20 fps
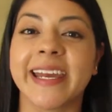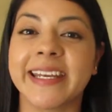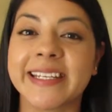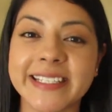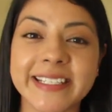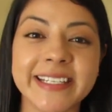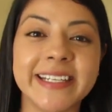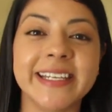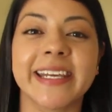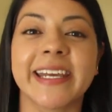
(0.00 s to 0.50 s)
And
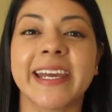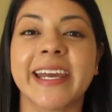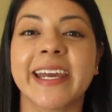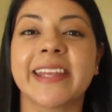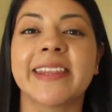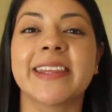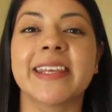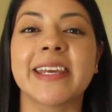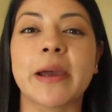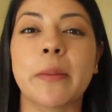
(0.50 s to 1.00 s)

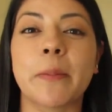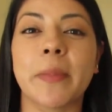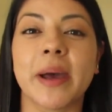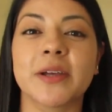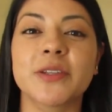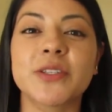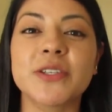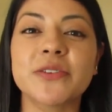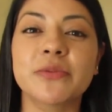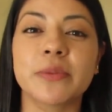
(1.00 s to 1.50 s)
again, the
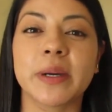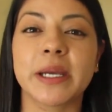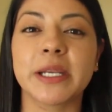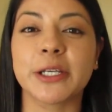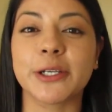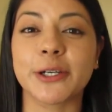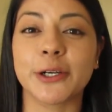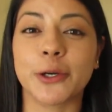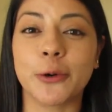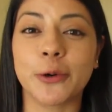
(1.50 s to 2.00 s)
amount of
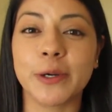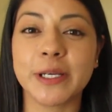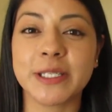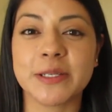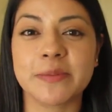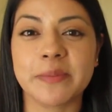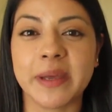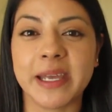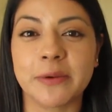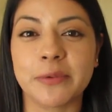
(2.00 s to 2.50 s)
money you're going
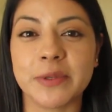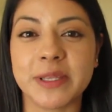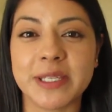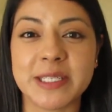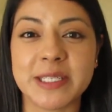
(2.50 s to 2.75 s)
to make with